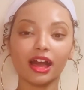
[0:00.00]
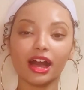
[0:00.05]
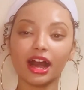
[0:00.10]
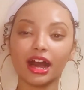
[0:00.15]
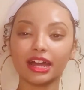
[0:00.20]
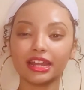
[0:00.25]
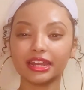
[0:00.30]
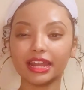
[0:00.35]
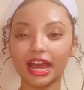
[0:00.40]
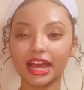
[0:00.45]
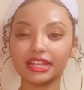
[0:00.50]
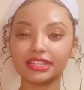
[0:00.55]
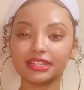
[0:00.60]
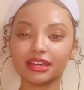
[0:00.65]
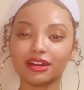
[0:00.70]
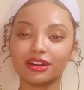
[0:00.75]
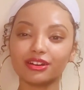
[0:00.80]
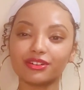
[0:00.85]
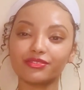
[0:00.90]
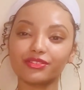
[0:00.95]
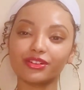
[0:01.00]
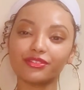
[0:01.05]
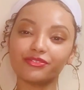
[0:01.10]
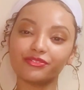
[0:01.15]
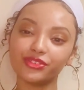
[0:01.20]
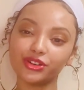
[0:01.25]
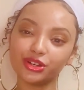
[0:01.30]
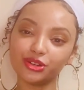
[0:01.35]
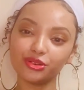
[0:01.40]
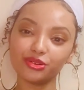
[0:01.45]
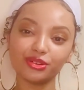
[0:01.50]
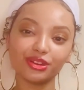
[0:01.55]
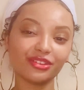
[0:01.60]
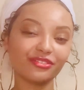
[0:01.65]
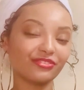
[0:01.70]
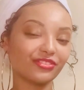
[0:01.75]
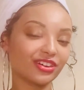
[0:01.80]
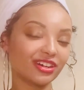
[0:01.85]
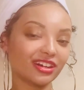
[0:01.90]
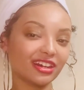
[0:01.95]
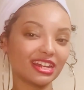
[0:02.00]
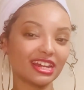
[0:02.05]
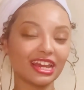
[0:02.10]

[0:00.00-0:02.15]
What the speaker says: A night of food, fun,